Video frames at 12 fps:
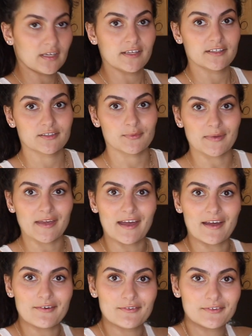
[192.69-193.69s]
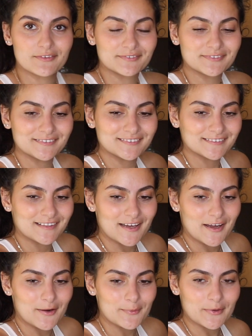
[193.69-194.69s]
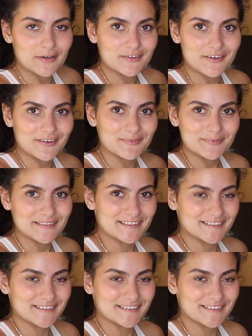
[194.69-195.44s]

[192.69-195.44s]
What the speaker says: so we have our breadcrumbs.